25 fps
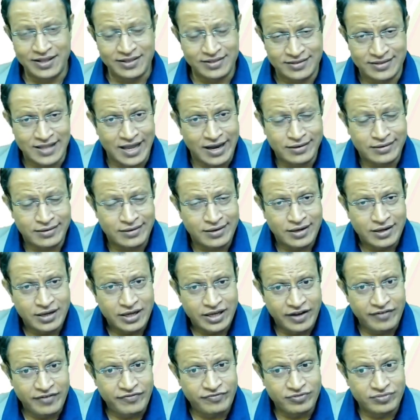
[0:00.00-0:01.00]
Then
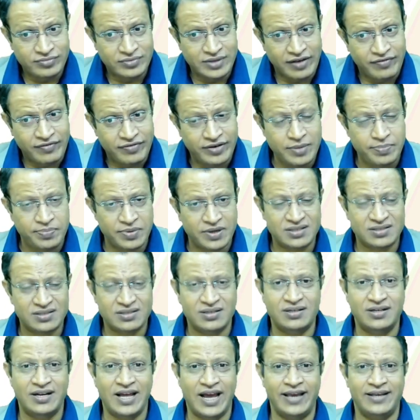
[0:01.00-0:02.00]
if every person
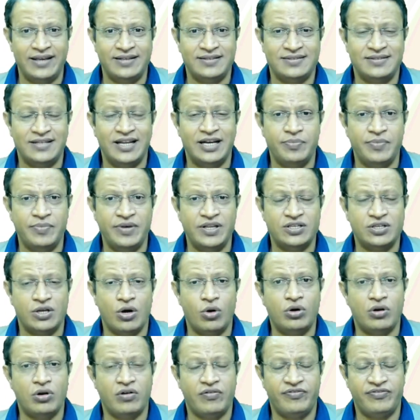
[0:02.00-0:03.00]
dies, that means out
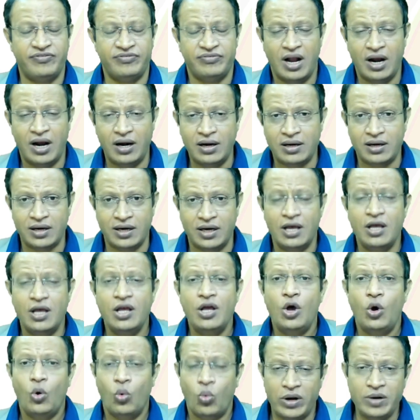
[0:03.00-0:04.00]
of 100,
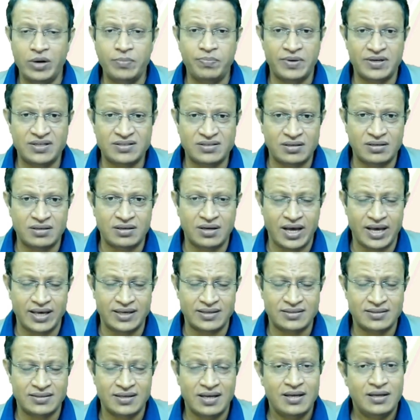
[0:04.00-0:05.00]
one person
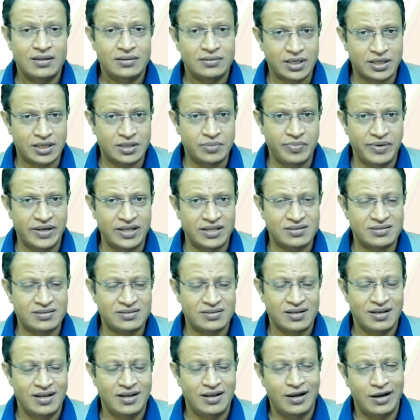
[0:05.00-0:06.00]
dies. That means
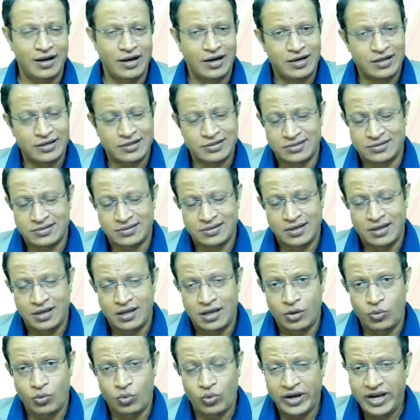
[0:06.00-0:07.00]
it is
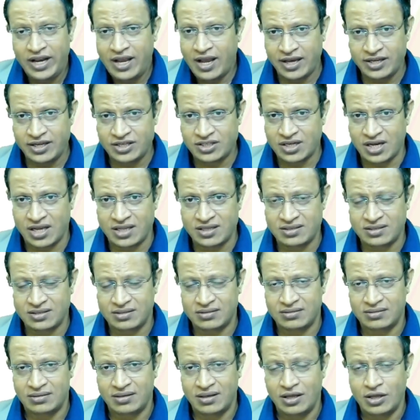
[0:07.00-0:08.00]
very high chance.
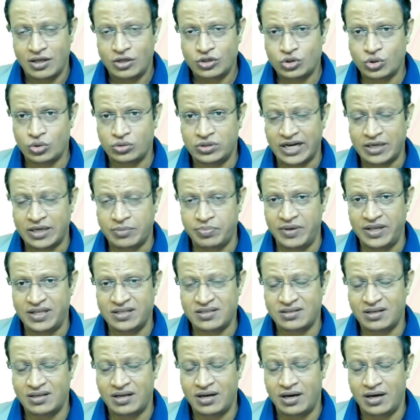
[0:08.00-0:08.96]
So that means